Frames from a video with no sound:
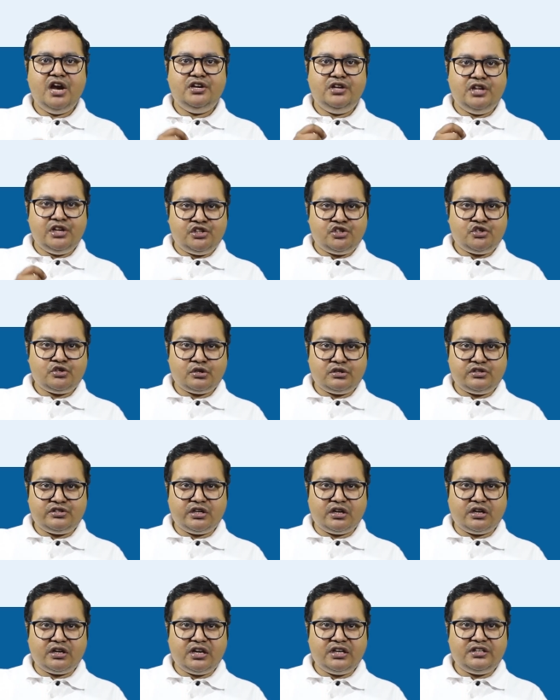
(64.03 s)
digital
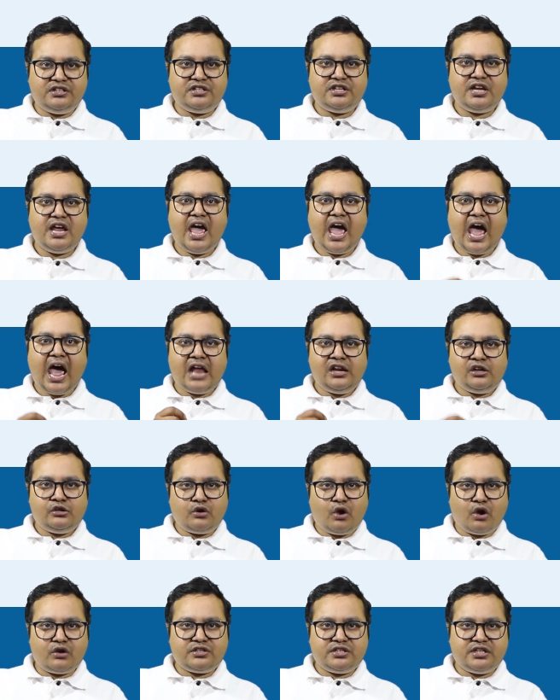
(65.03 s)
circuits,
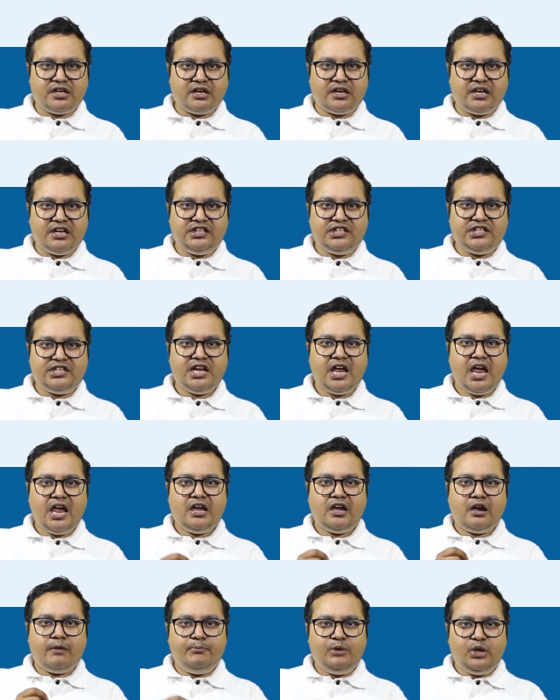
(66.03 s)
analog circuits,
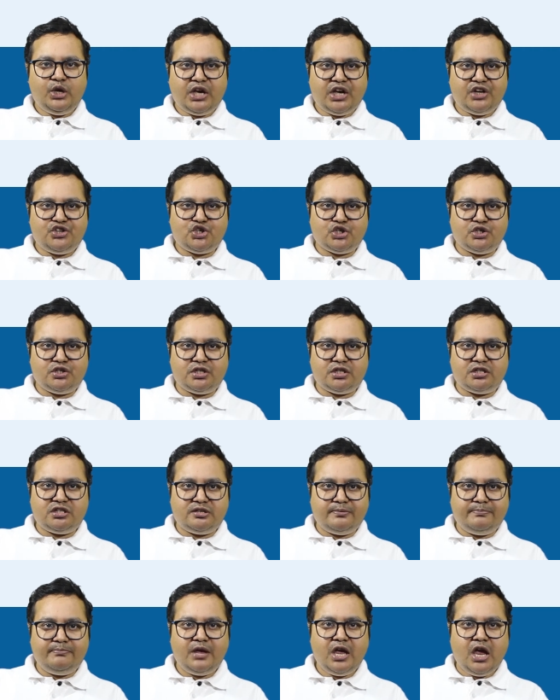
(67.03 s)
communication
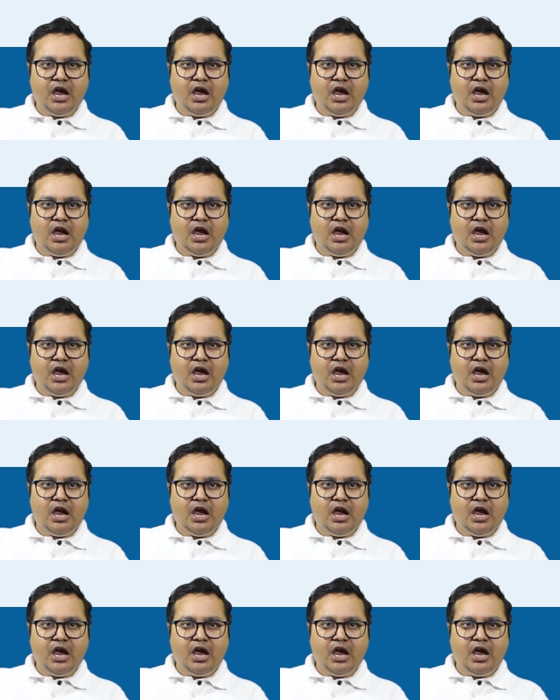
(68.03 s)
system,